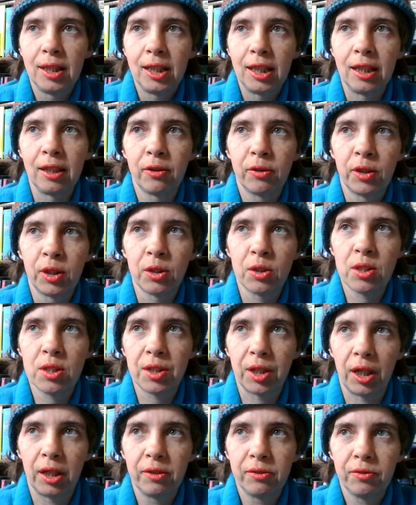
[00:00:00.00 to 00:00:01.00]
if you
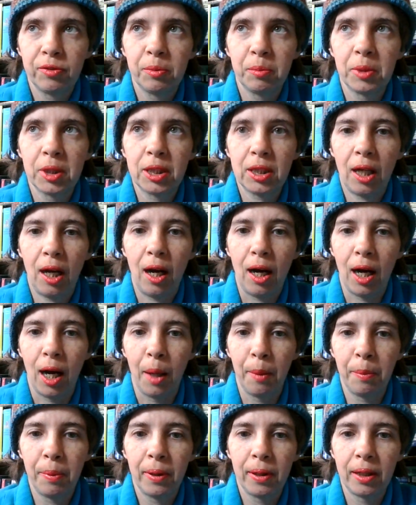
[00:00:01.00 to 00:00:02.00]
start from the
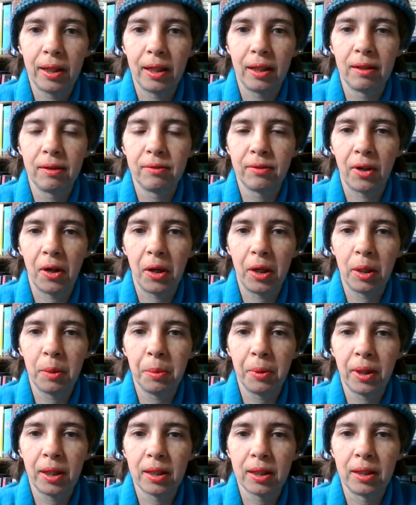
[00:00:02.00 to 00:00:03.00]
top,
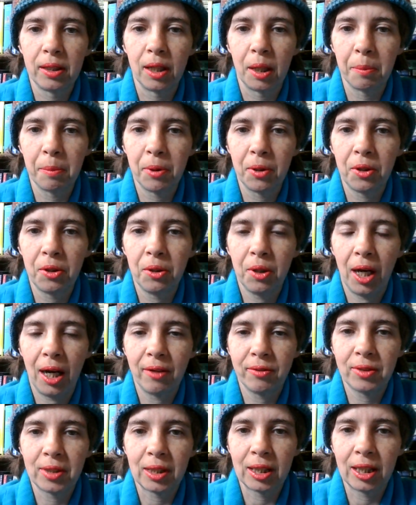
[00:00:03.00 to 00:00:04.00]
invariably the number you
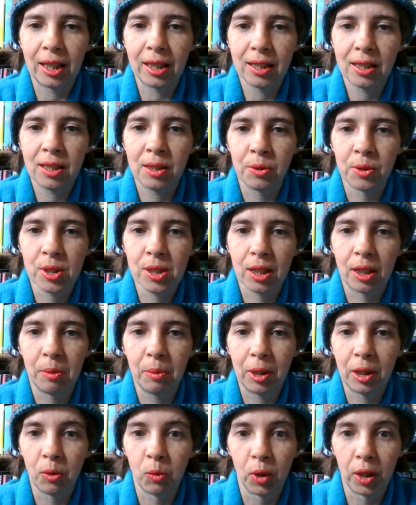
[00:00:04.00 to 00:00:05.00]
have to get to is going to
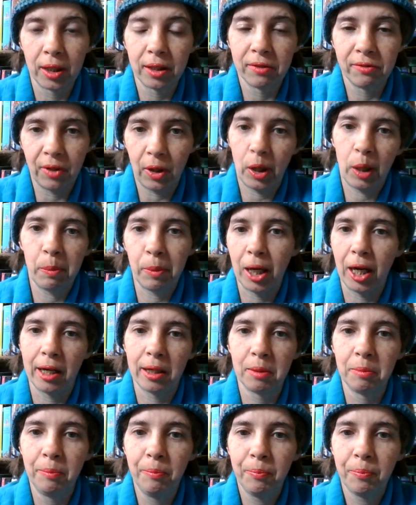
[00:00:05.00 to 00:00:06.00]
be the one on the very
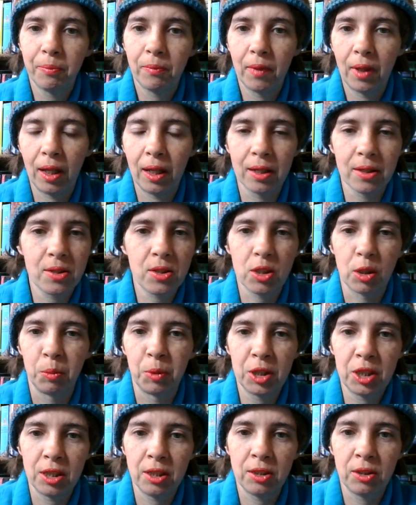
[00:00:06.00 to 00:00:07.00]
bottom. It is so
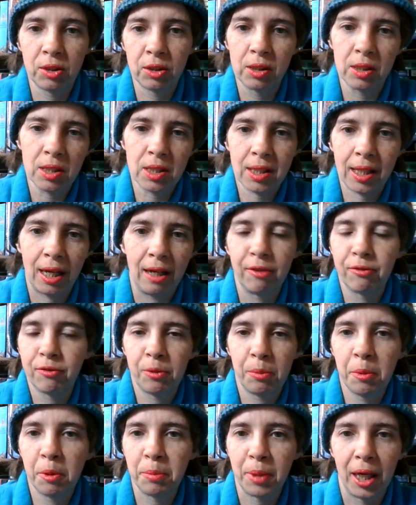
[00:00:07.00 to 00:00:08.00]
much easier to just count
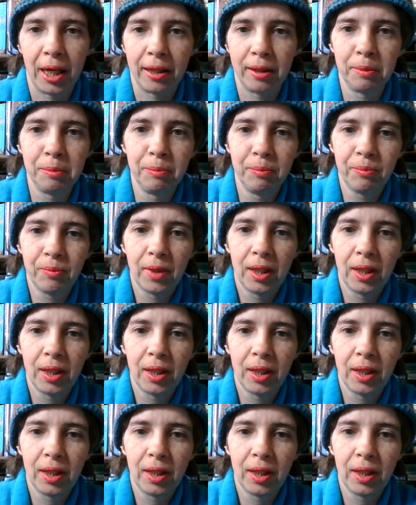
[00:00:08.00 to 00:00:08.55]
from the bottom,